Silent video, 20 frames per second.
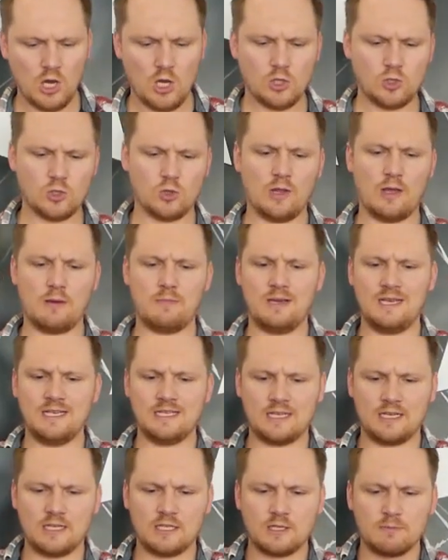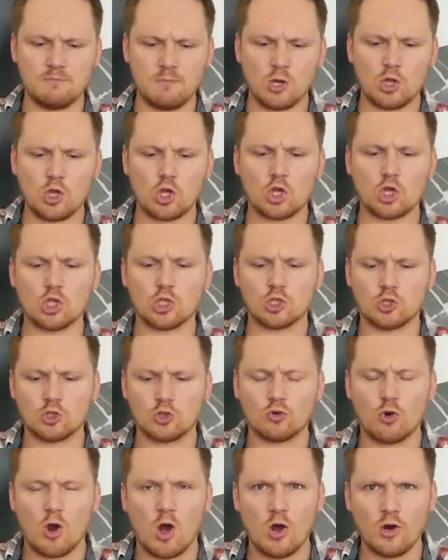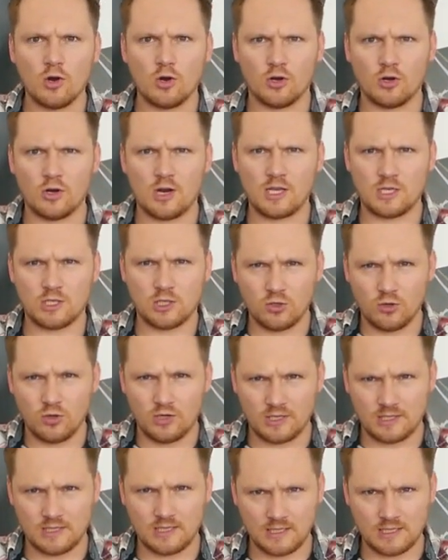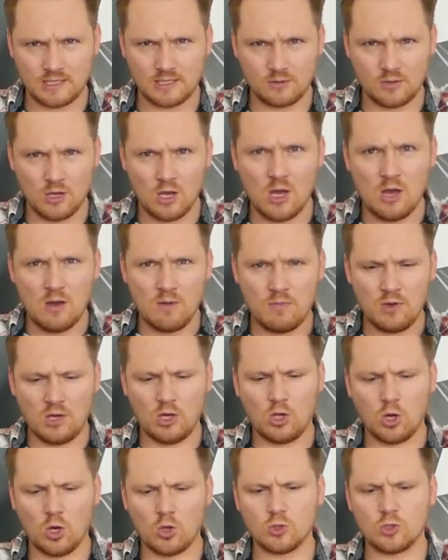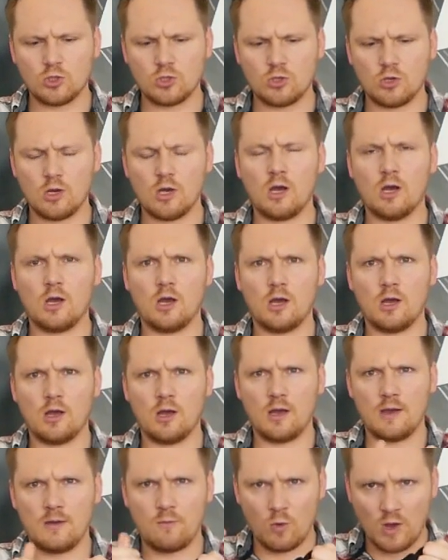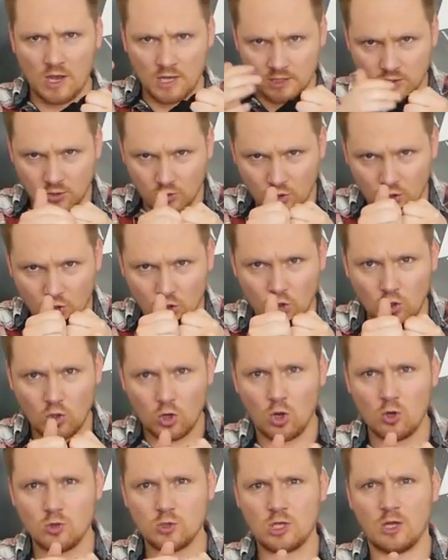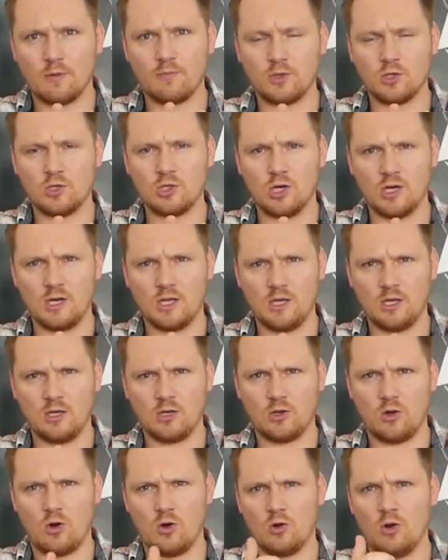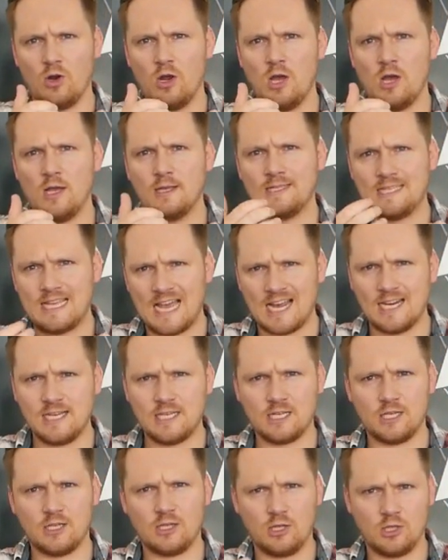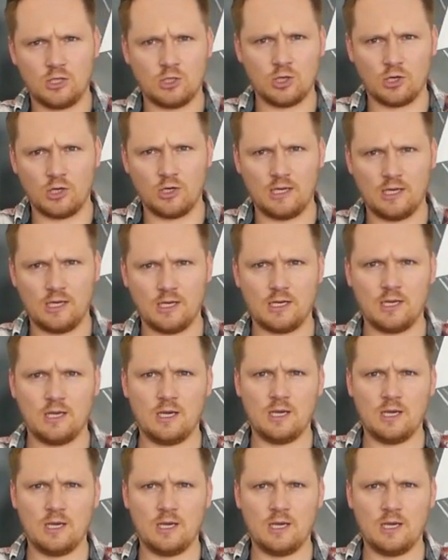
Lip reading: So that means that it's much stronger as soon as it's been closed, as soon as you close up the tourniquet or tighten the tourniquet.